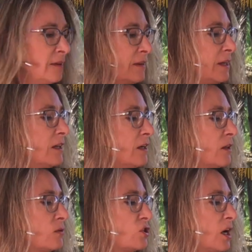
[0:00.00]
They get
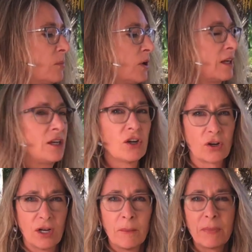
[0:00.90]
another job right
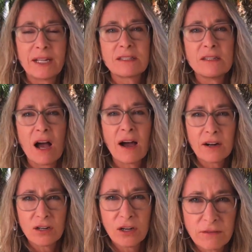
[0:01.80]
here. But it's not
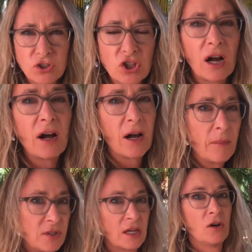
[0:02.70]
enough
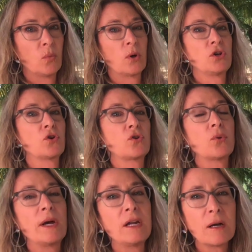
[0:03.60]
jobs where you're
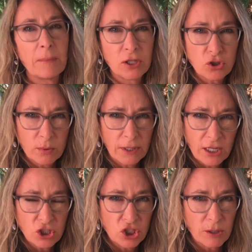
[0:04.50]
creating a bunch of
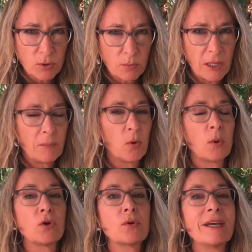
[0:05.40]
relationships with people, where
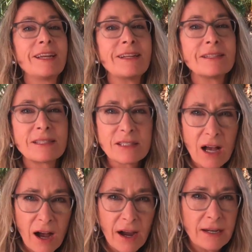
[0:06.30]
you're getting
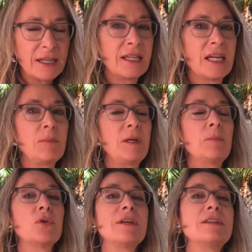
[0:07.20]
inside and getting
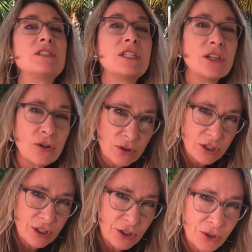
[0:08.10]
people endeared
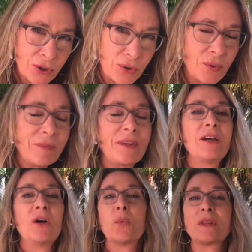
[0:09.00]
to you,
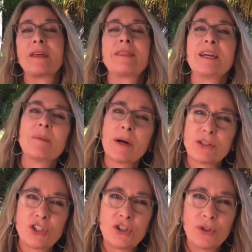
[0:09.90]
where they think
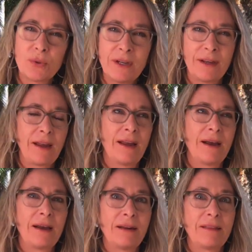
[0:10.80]
about you
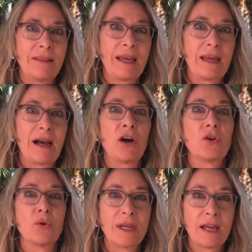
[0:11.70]
and they hire
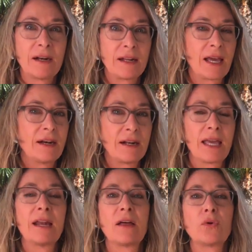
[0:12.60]
you again and again and
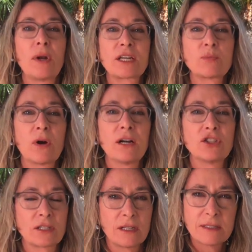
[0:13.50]
again on their next
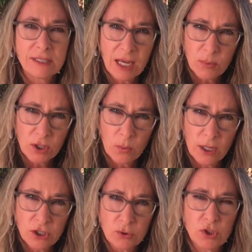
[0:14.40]
project. Instead, what you
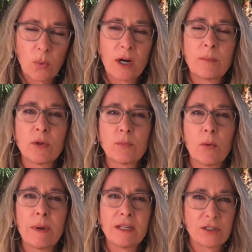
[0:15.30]
want to do is you want to build
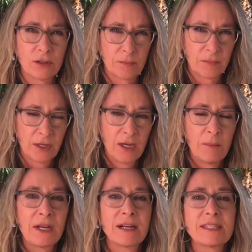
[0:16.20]
momentum,
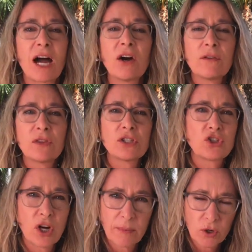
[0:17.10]
because out of this
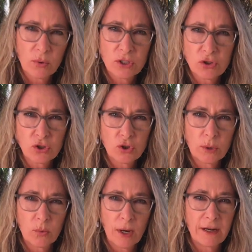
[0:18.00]
job that Crystal's
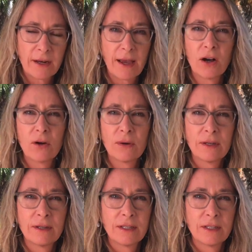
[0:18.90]
doing right now,
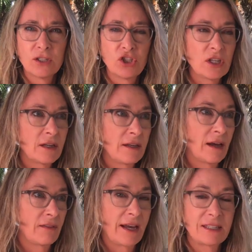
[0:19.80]
she can
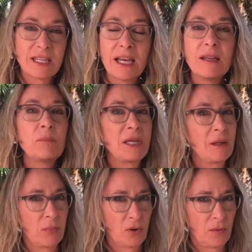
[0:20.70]
get like 10
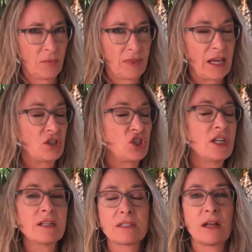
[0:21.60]
people that she
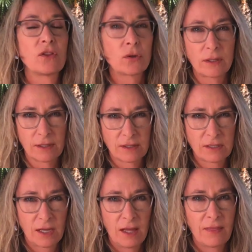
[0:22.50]
gets on their
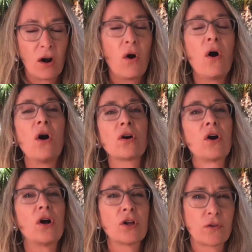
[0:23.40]
list that all
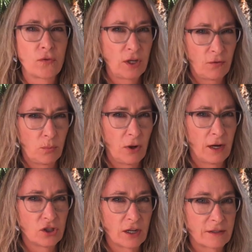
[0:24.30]
call her for different
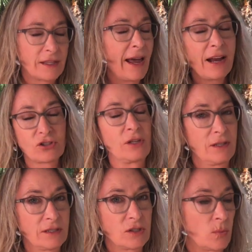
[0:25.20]
projects. And actually,
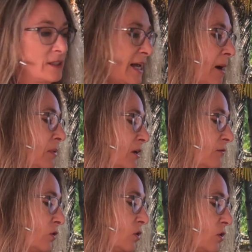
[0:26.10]
this is what's happening
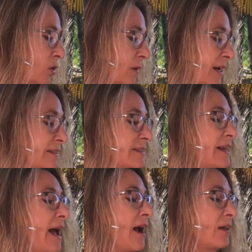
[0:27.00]
for her.
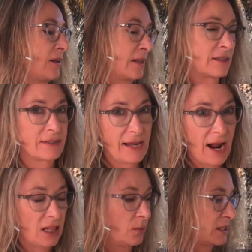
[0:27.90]
Exactly. That's
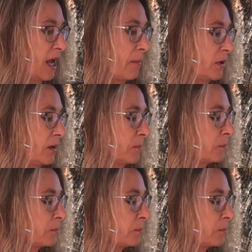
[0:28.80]
exactly what's happening.